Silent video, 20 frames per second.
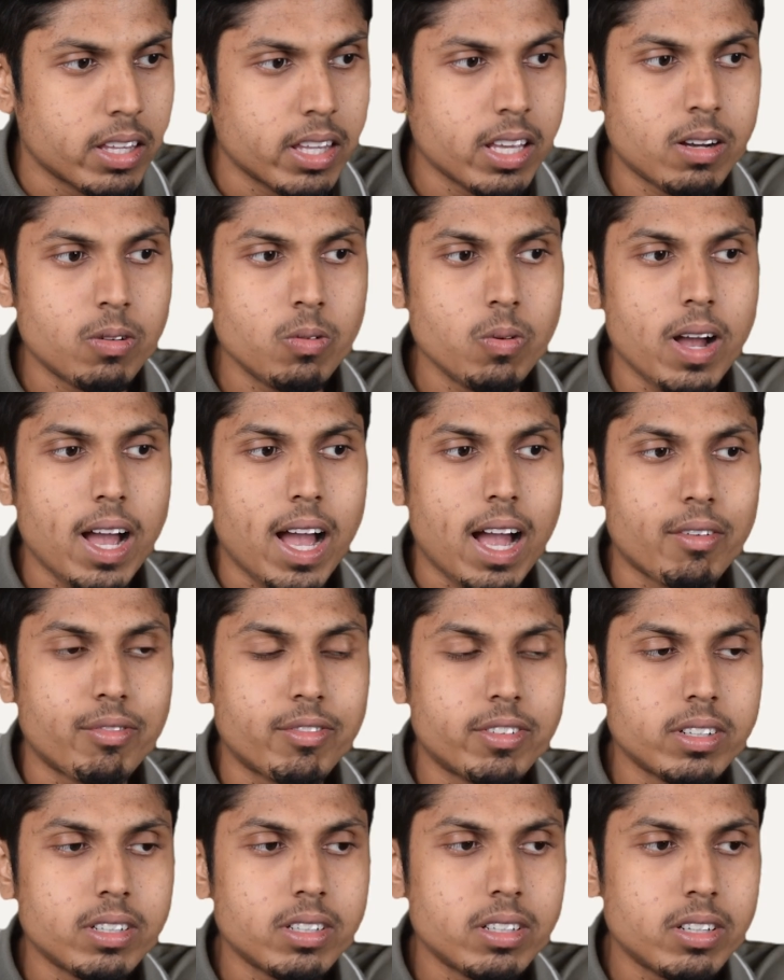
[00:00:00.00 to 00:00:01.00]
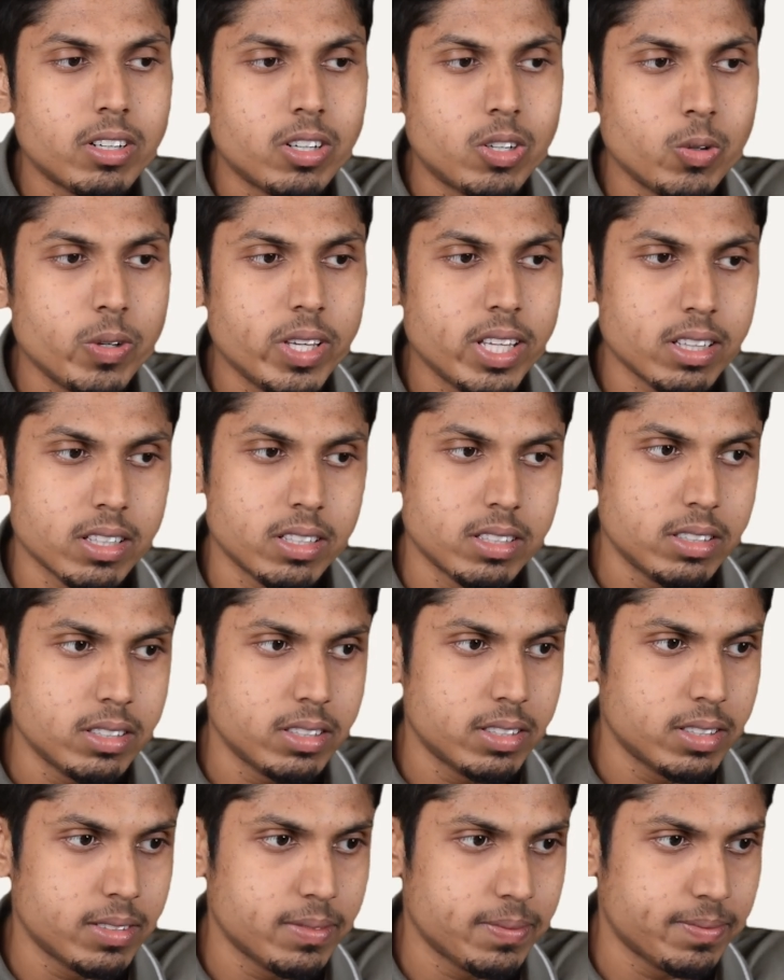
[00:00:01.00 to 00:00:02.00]
Now, after doing
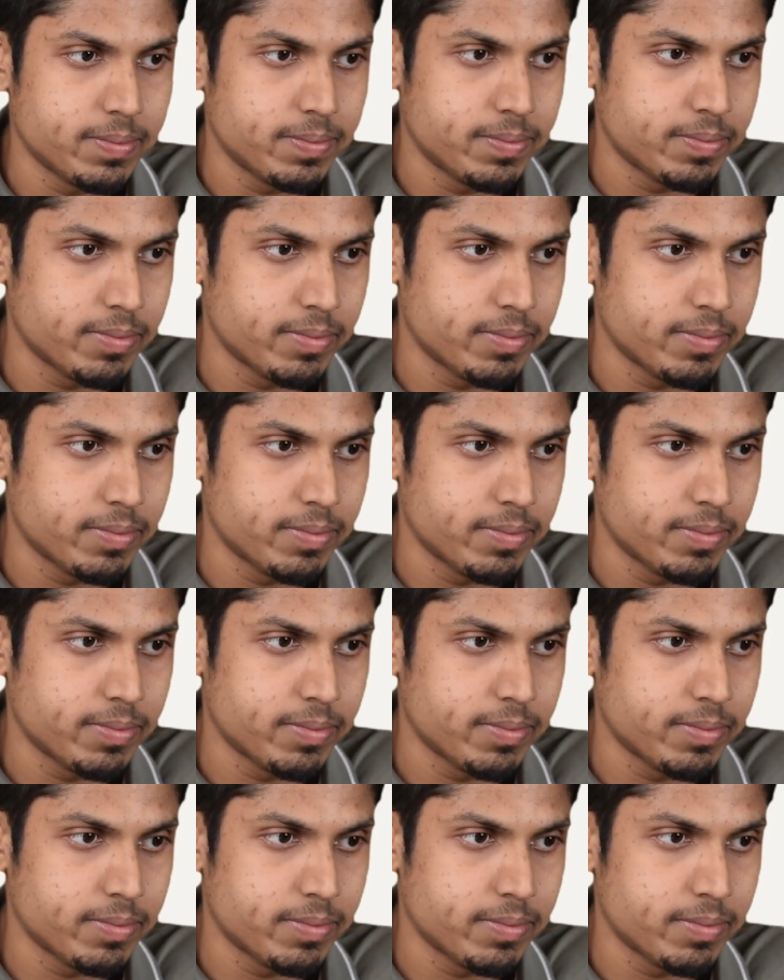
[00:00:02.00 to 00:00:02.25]
this,